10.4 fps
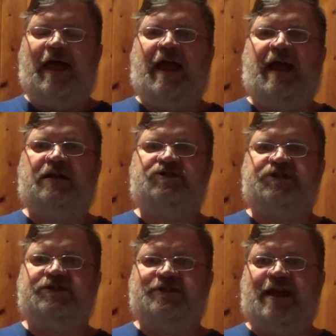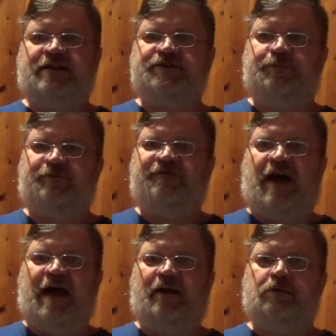And she takes the
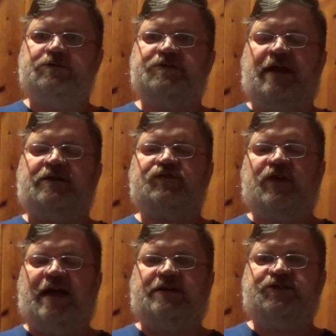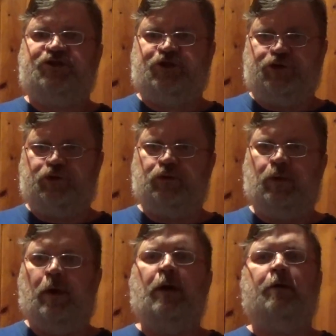files and tries
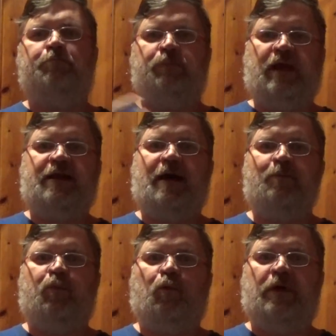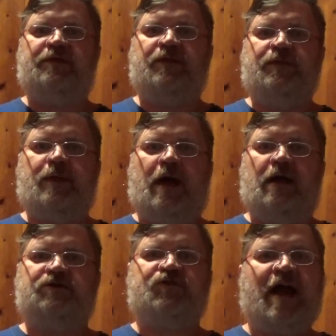to meet up with
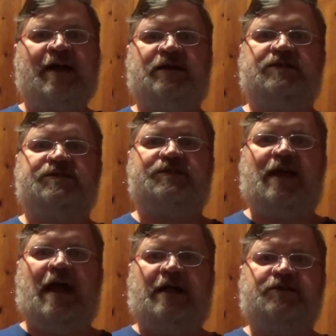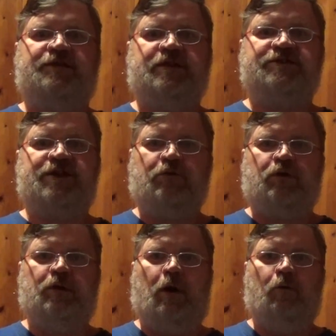Tracus at the
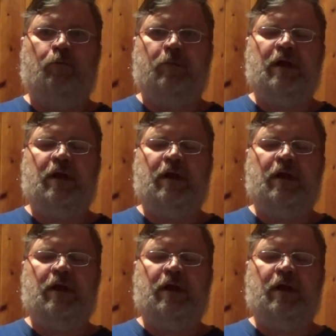Zocalo.